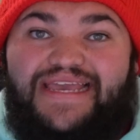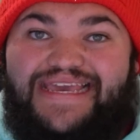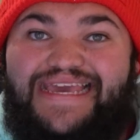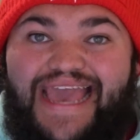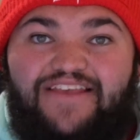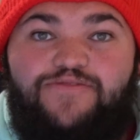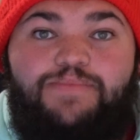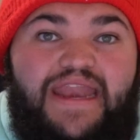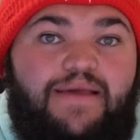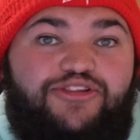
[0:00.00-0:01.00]
He has
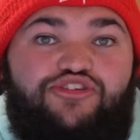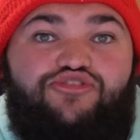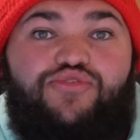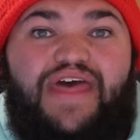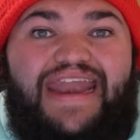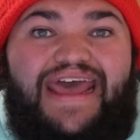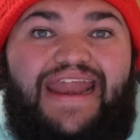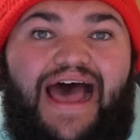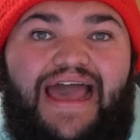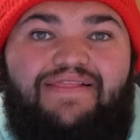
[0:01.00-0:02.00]
been able to do that
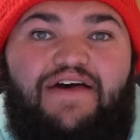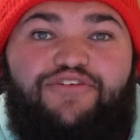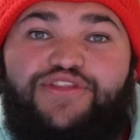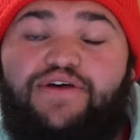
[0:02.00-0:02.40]
at a high level.